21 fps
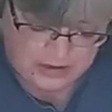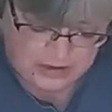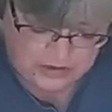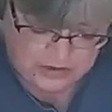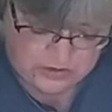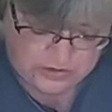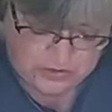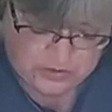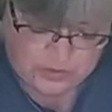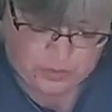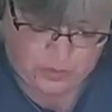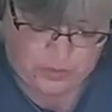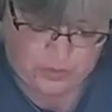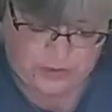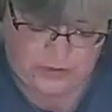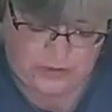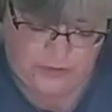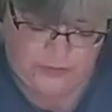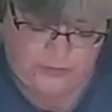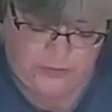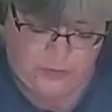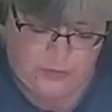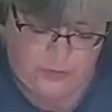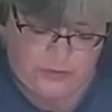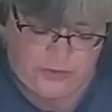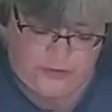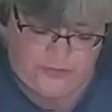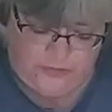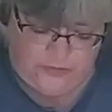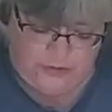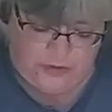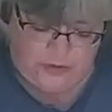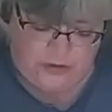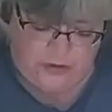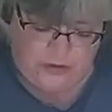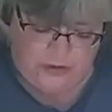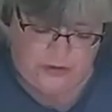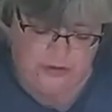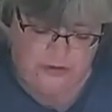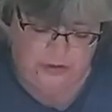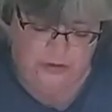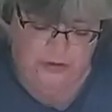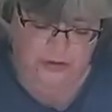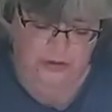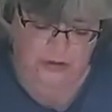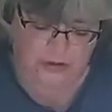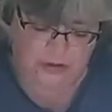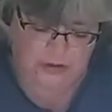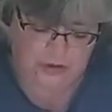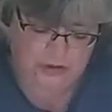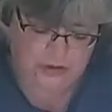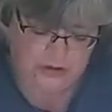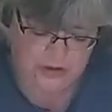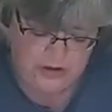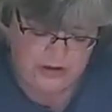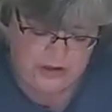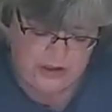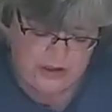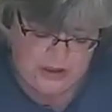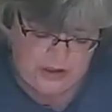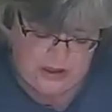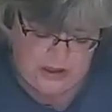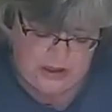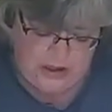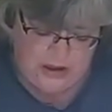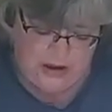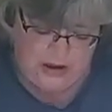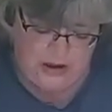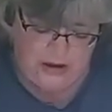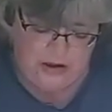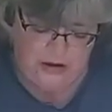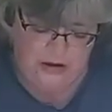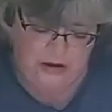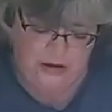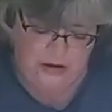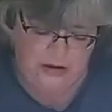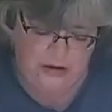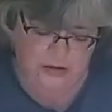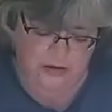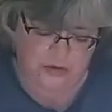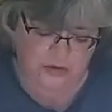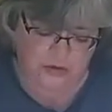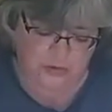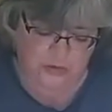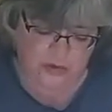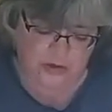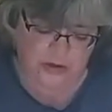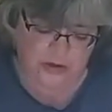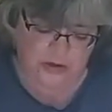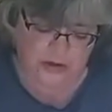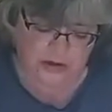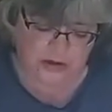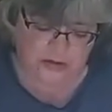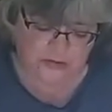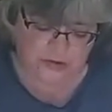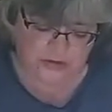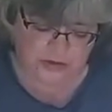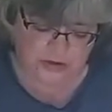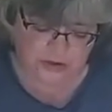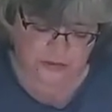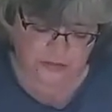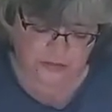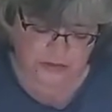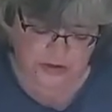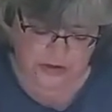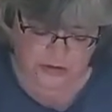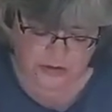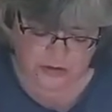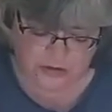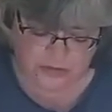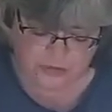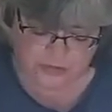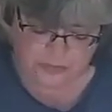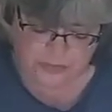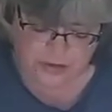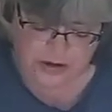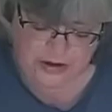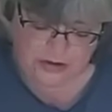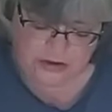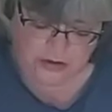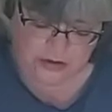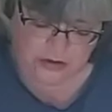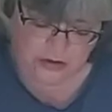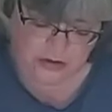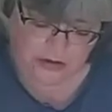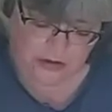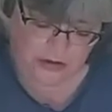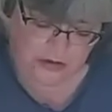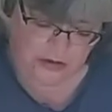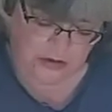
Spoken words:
She's a wonderful, wonderful girl. And I just wanted to give her something to remind her